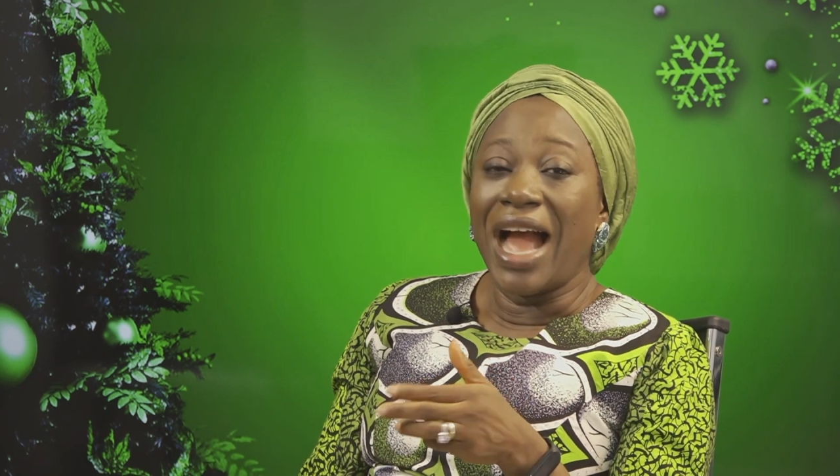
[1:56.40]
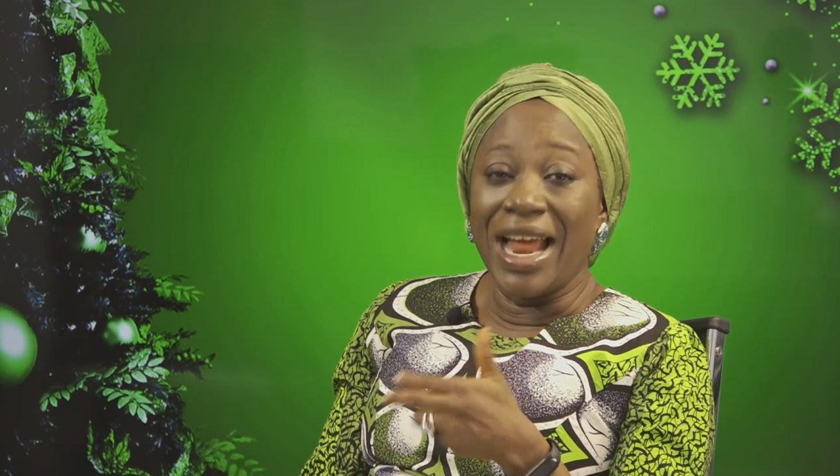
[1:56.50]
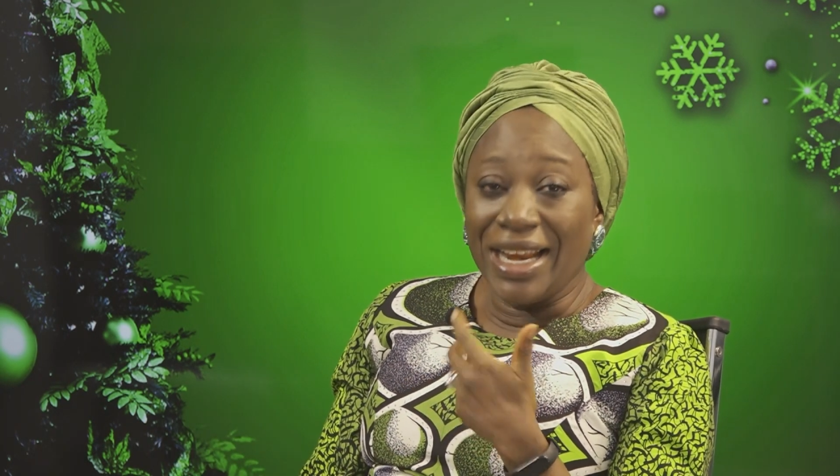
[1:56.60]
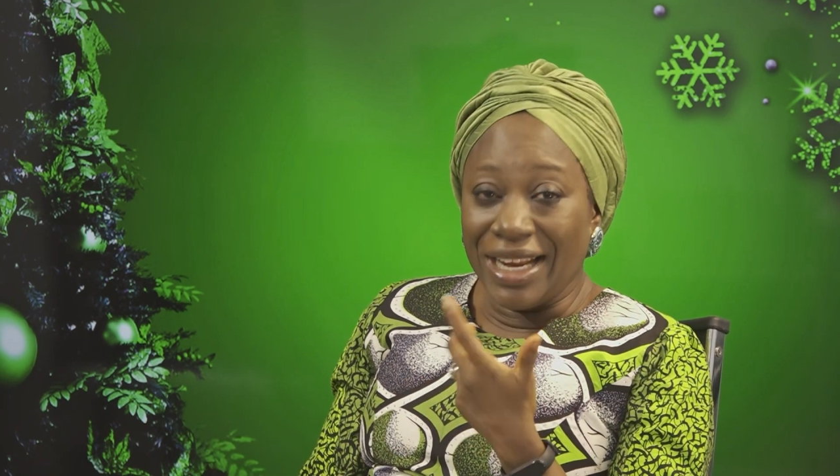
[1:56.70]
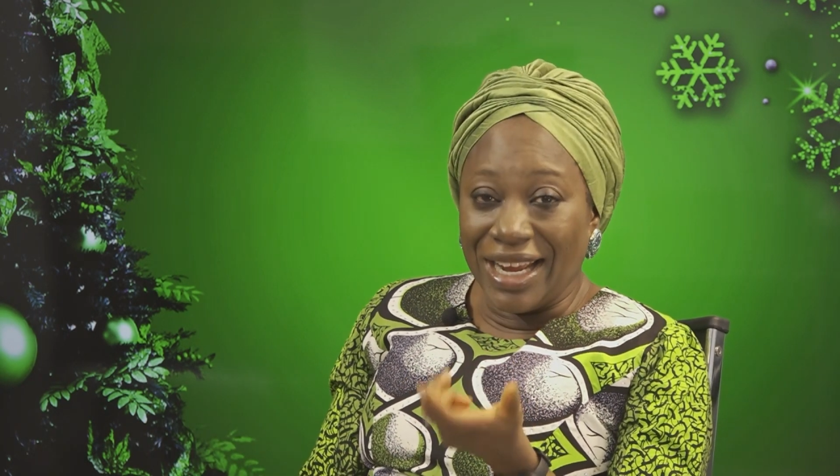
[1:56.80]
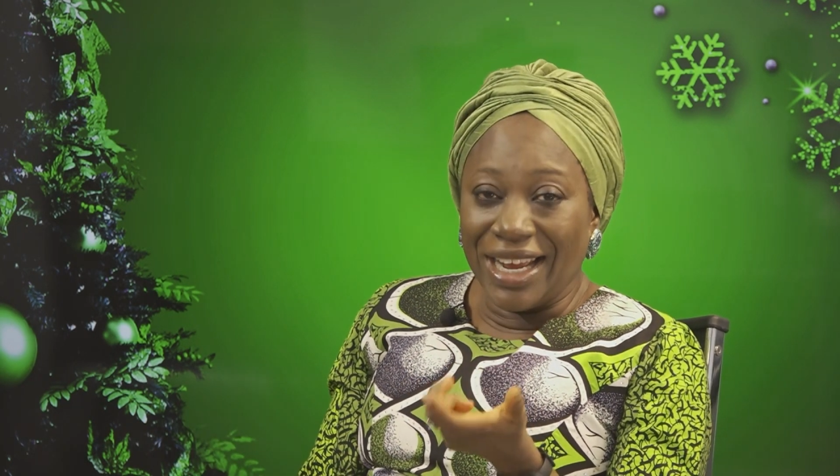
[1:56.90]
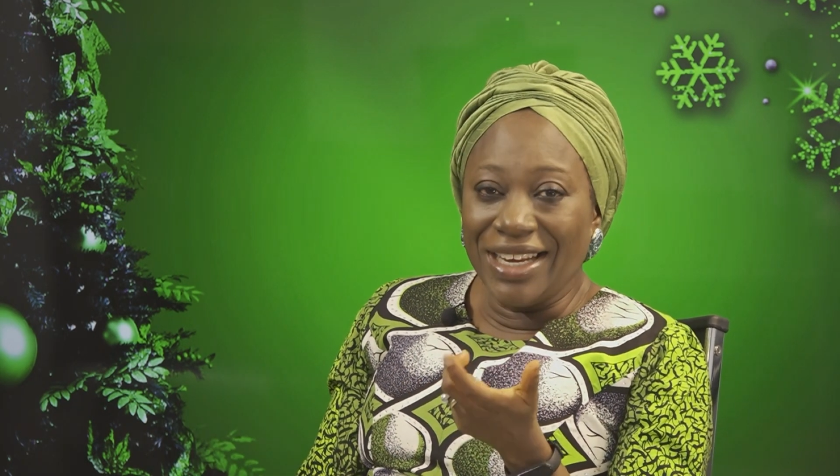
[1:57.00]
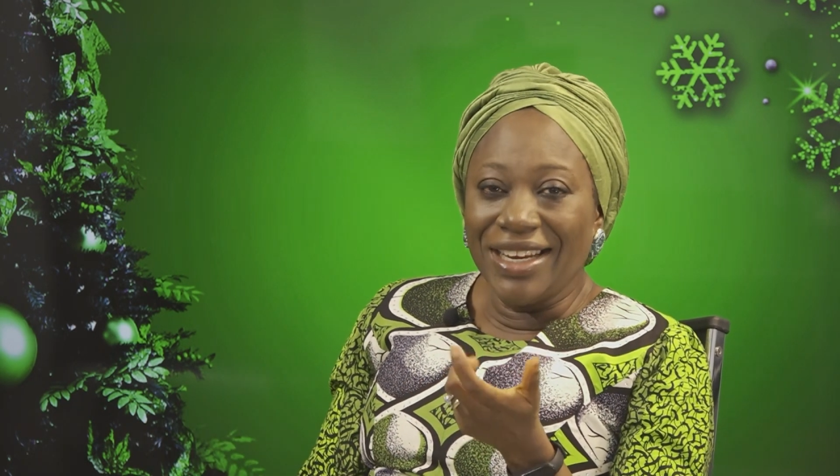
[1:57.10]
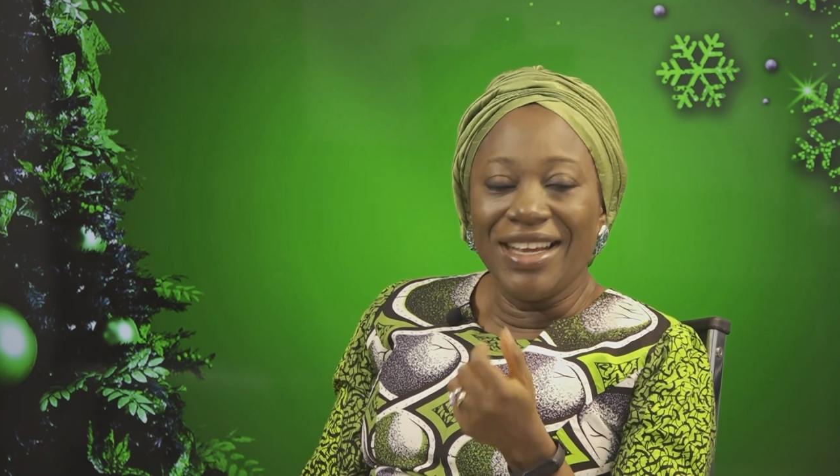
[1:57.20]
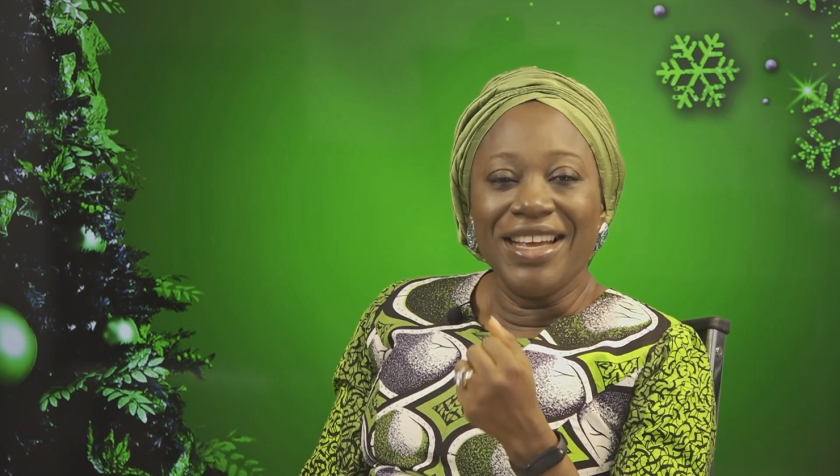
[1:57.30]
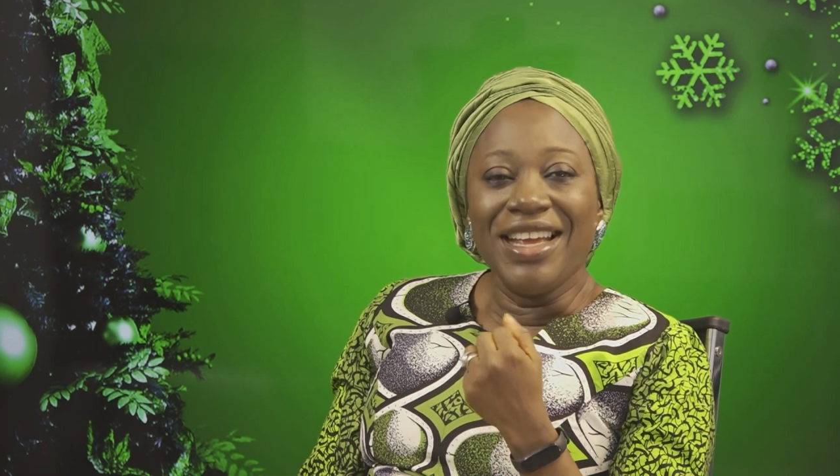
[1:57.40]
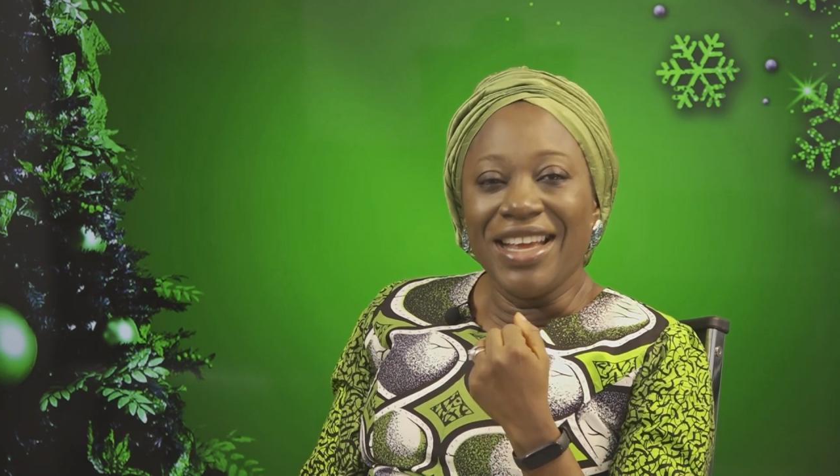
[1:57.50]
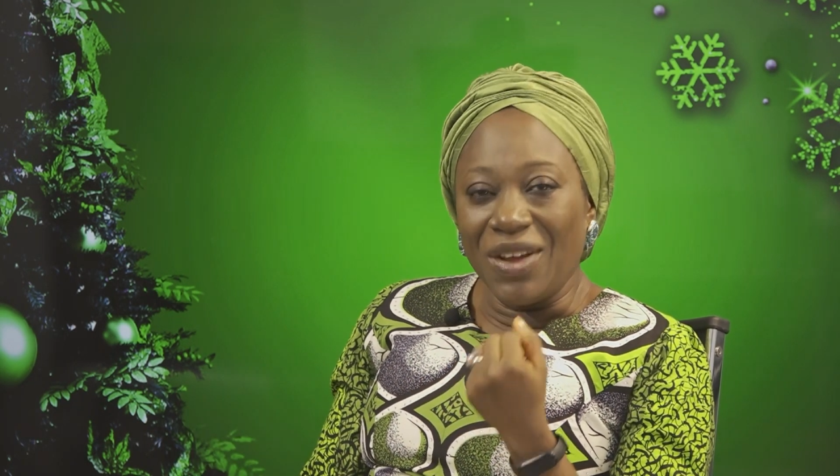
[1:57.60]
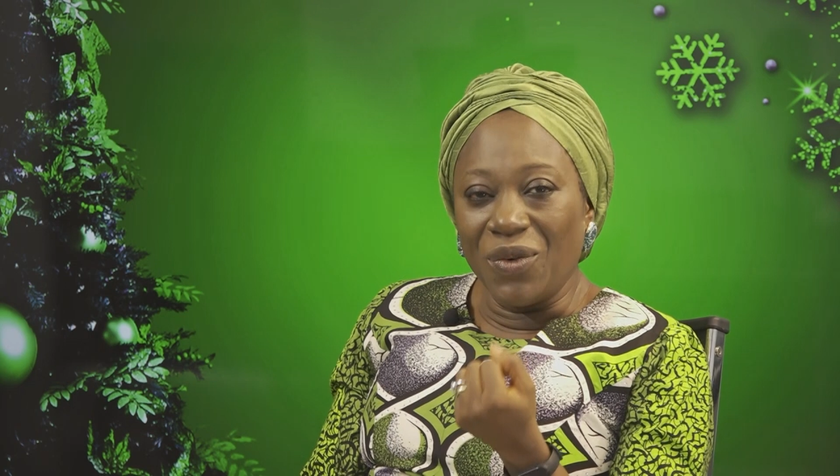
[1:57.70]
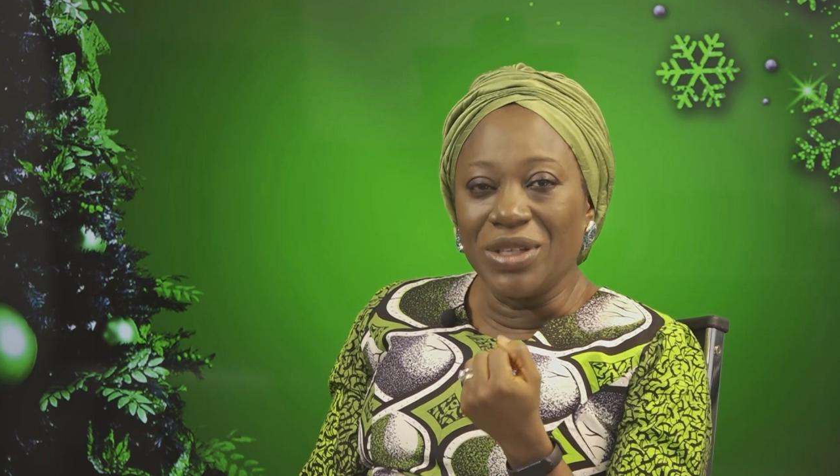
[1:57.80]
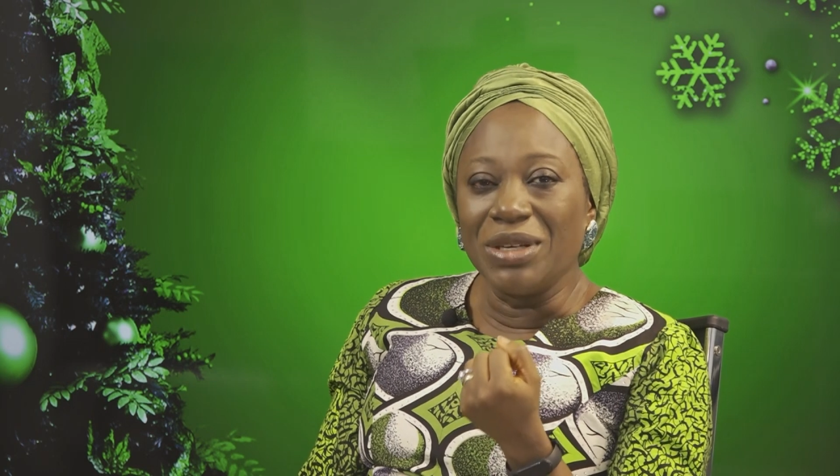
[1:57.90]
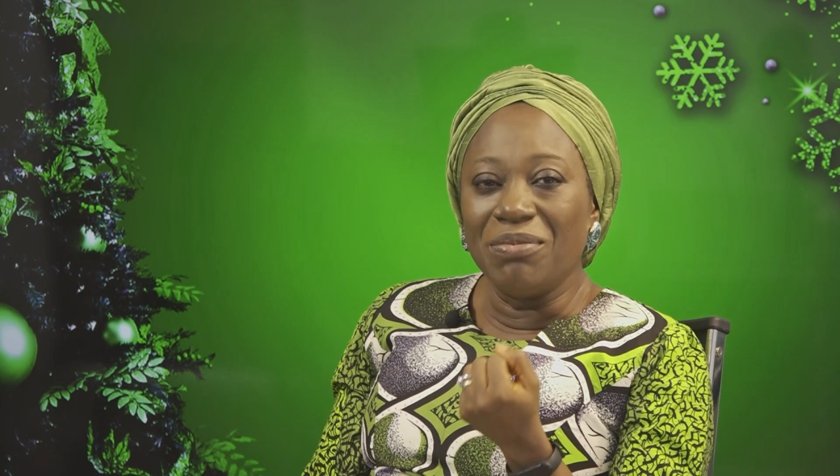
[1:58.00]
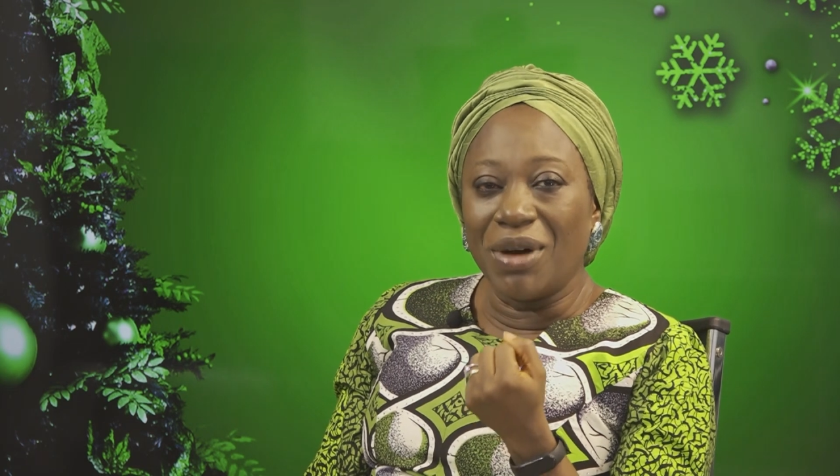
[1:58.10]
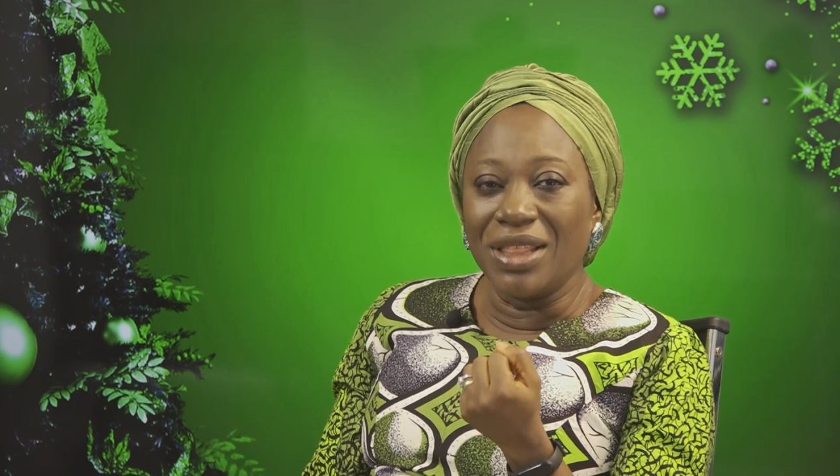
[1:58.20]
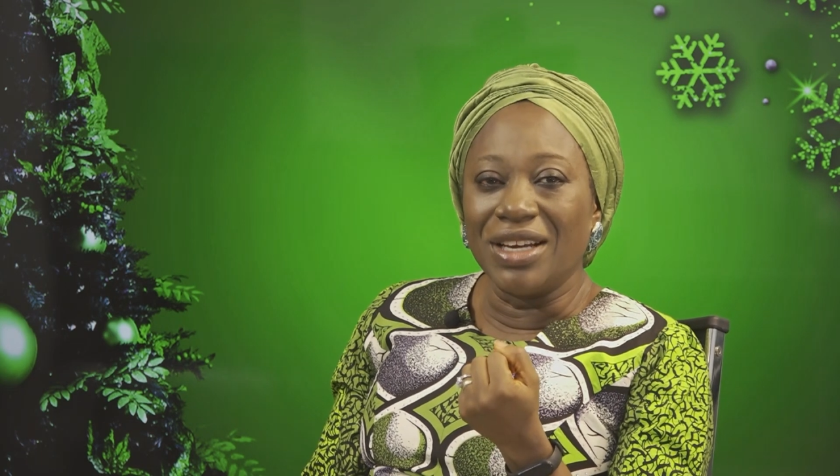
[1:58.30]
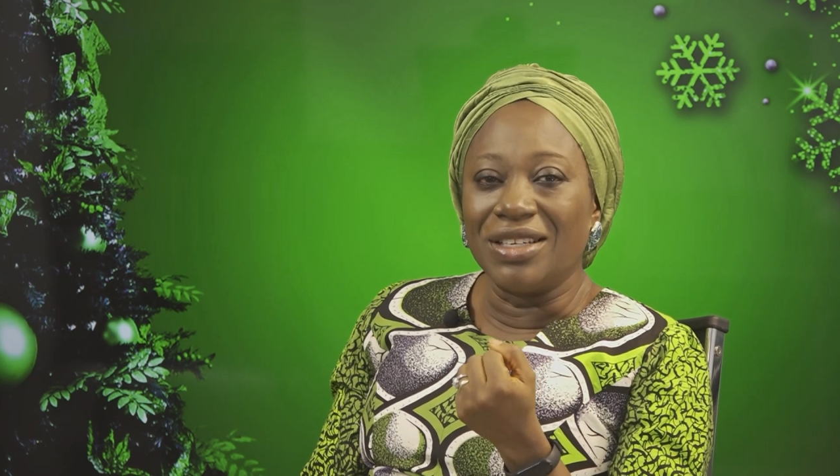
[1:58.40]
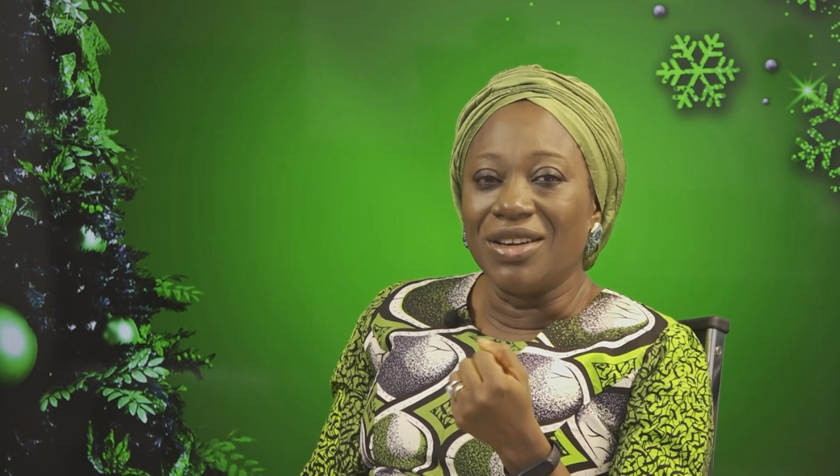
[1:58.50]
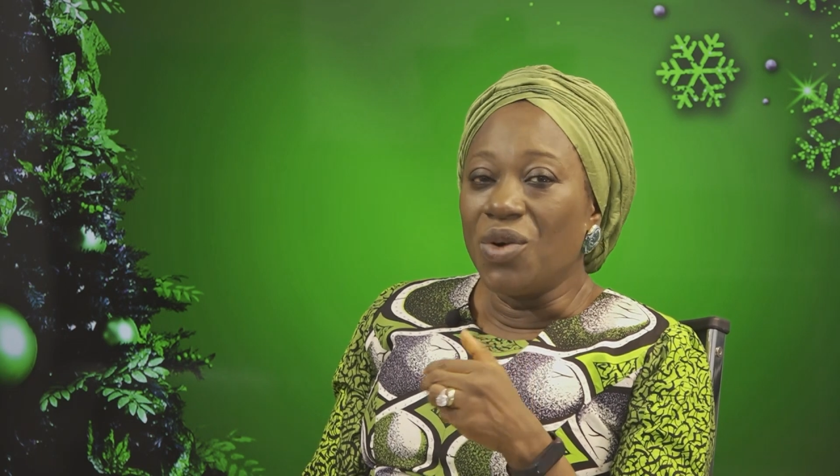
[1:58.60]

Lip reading: And again, he wasn't bothered.